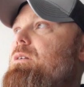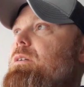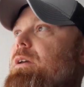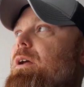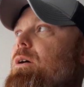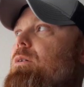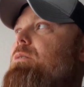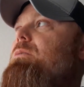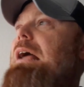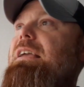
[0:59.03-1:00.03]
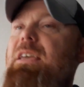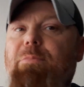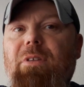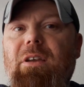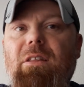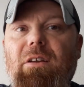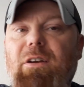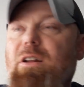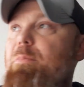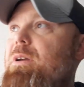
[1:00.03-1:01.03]
You know, I keep thinking they're
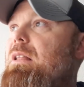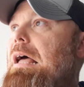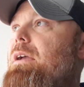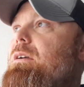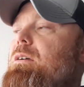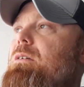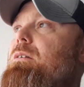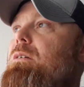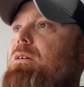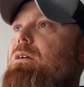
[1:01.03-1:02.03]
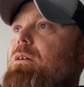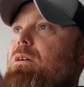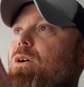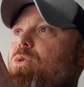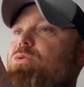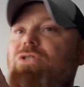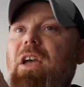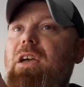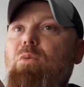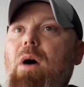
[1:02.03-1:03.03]
gonna be like, "Oh,
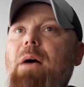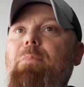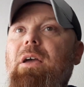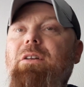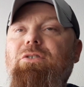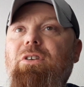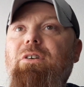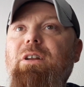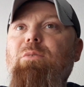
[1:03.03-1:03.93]
J-A-Y man, is there any